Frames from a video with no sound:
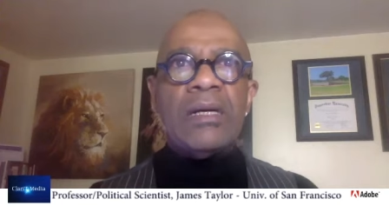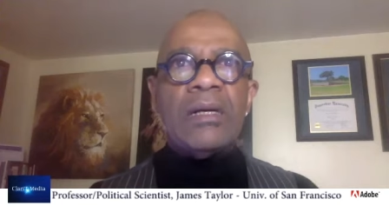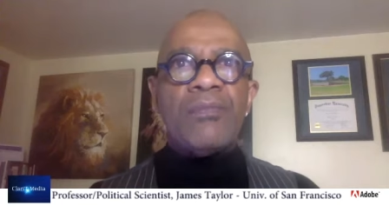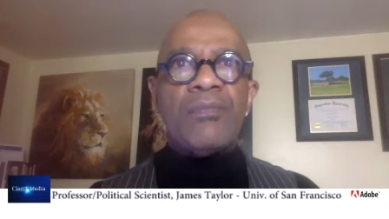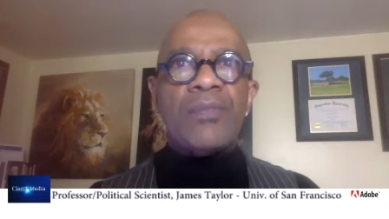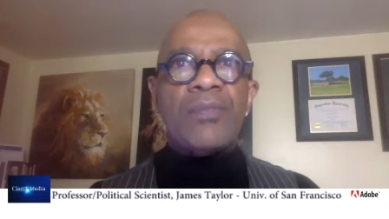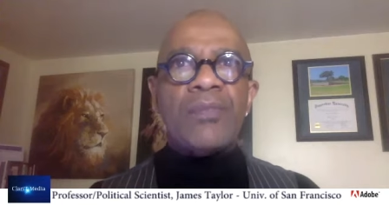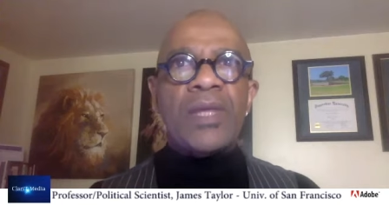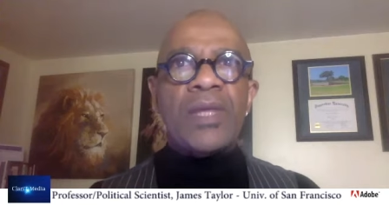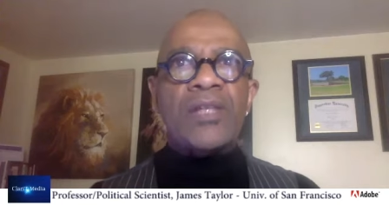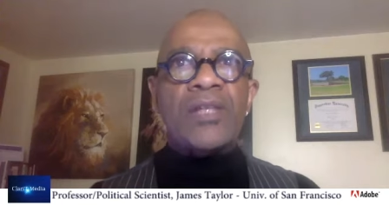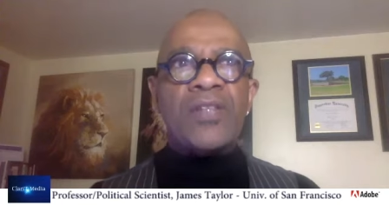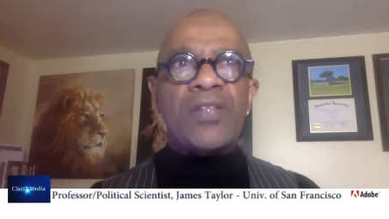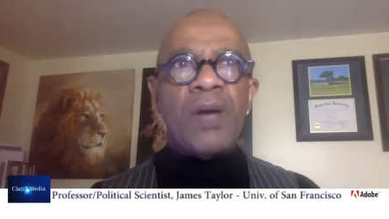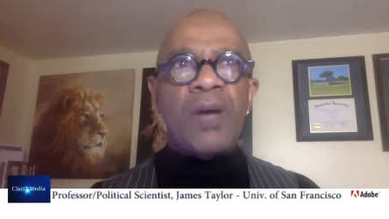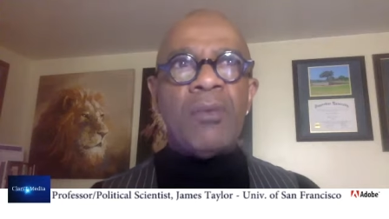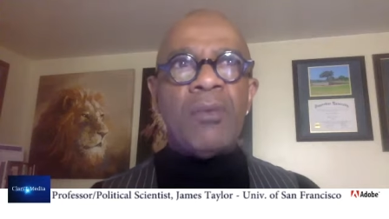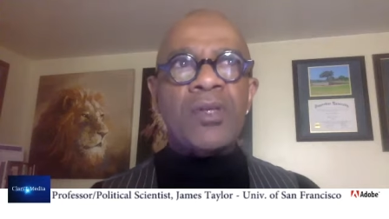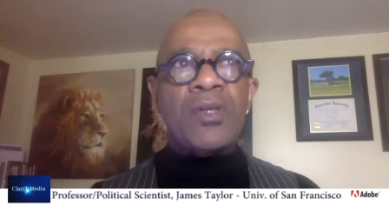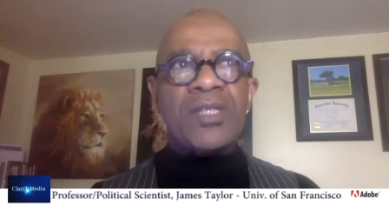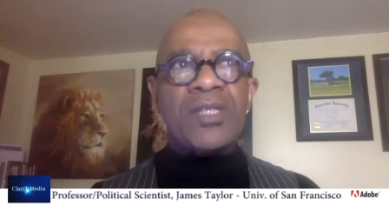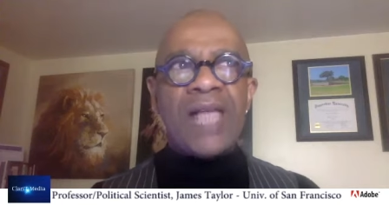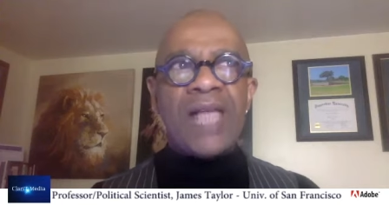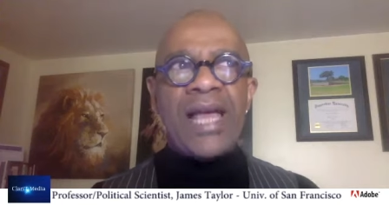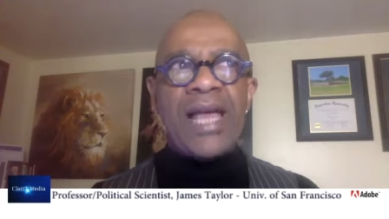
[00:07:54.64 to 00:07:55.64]
it's
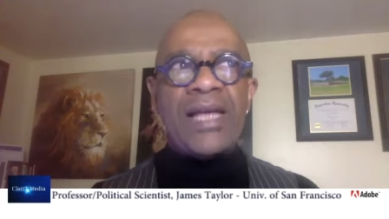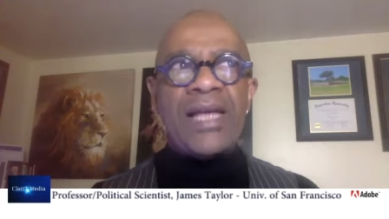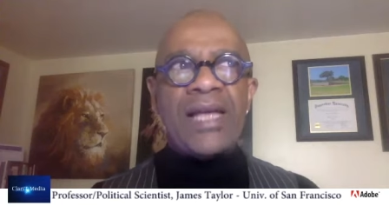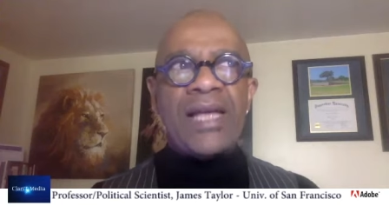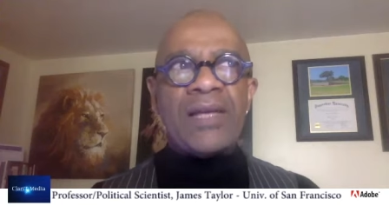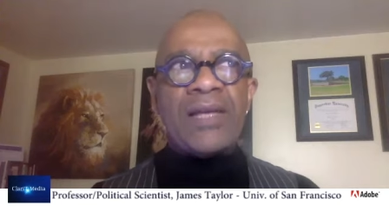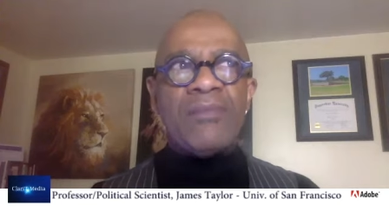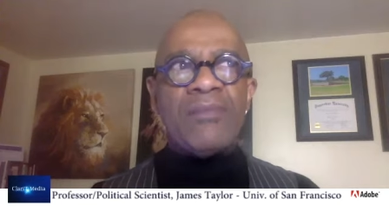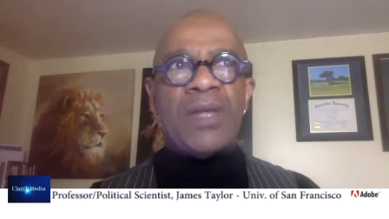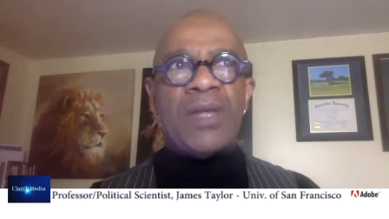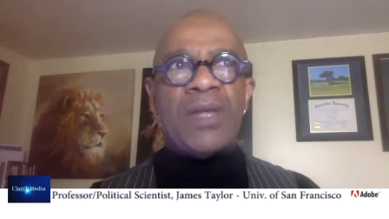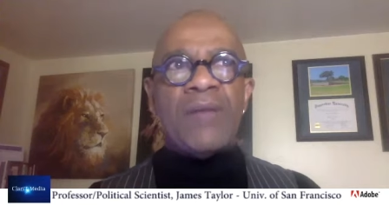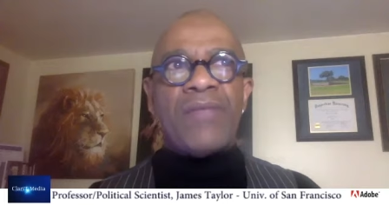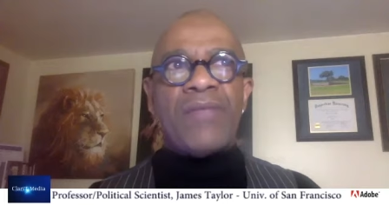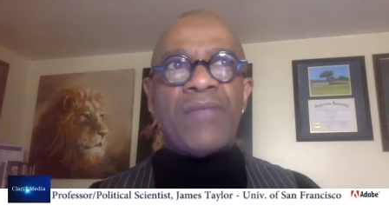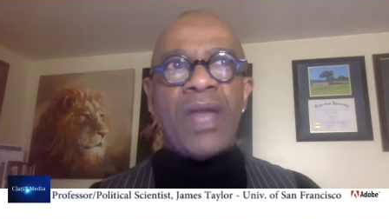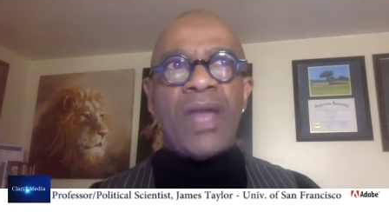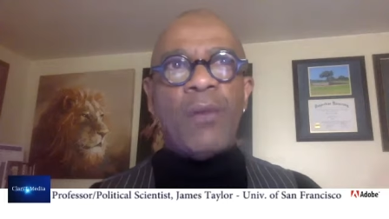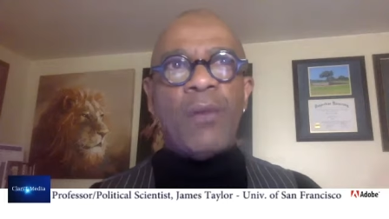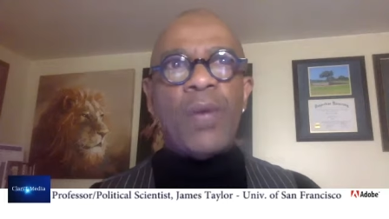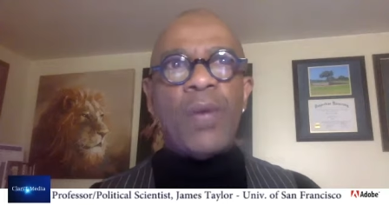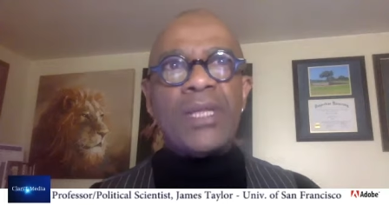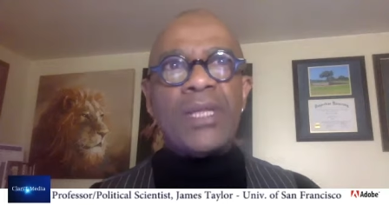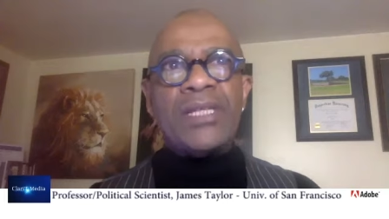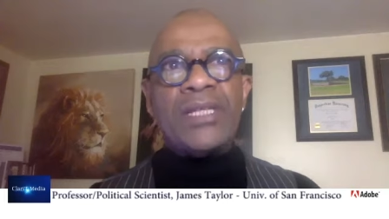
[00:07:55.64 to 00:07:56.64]
almost like they're
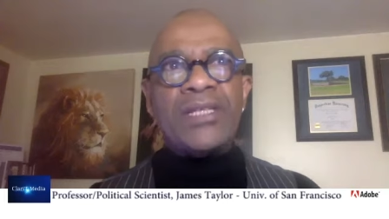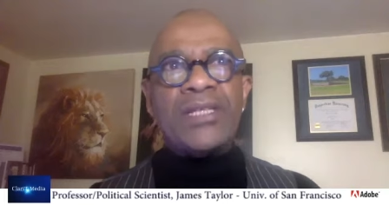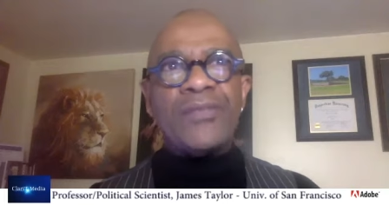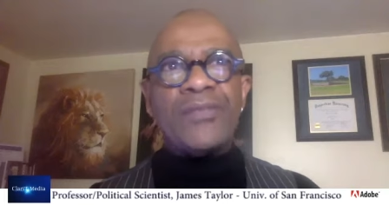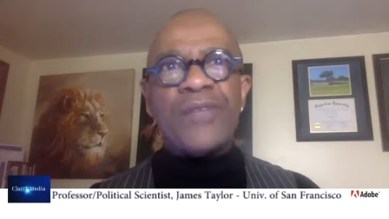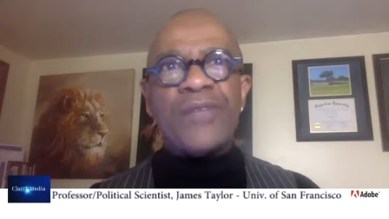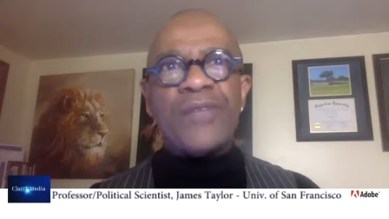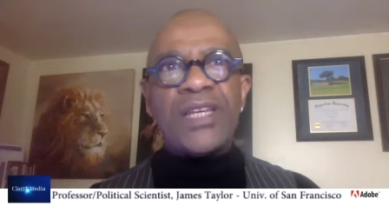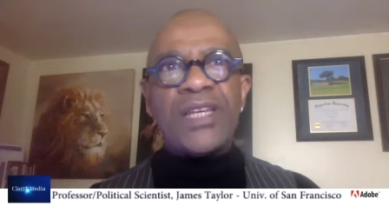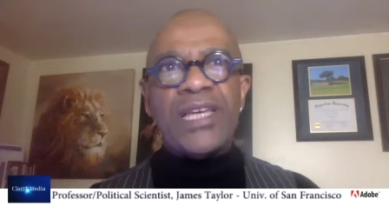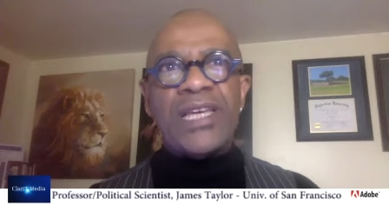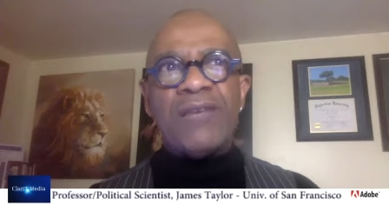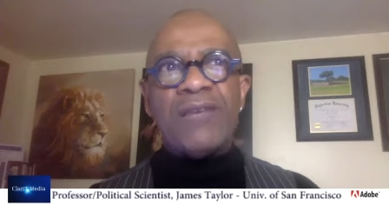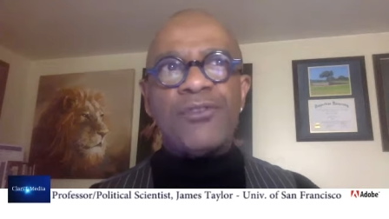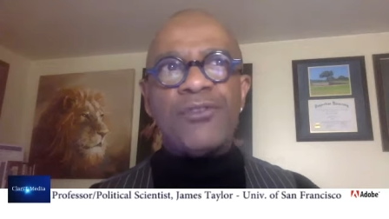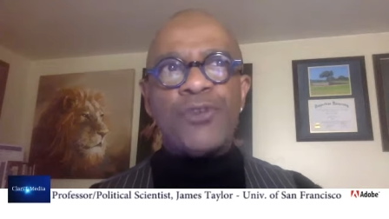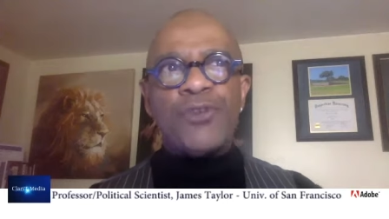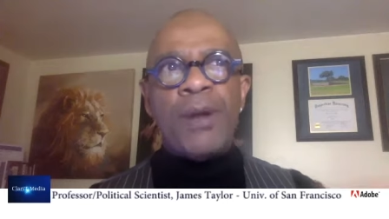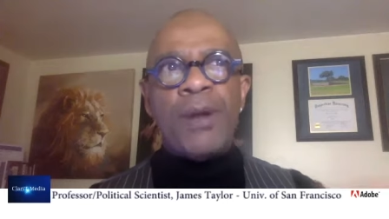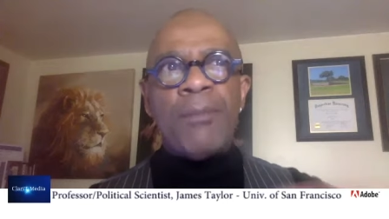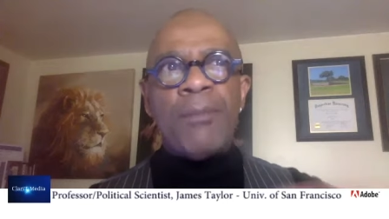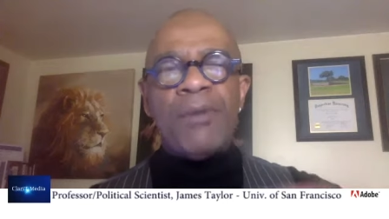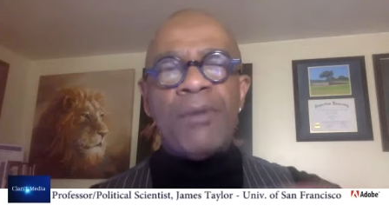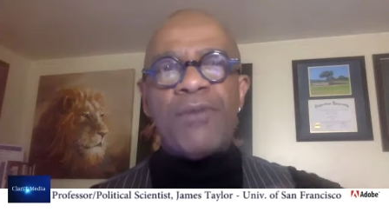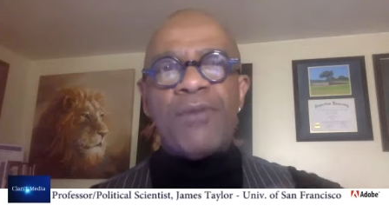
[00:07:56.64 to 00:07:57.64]
willing to forgive
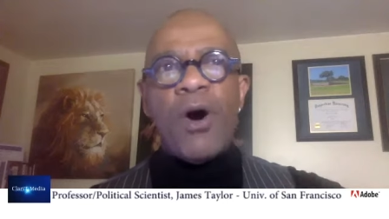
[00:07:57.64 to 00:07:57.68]
Trump of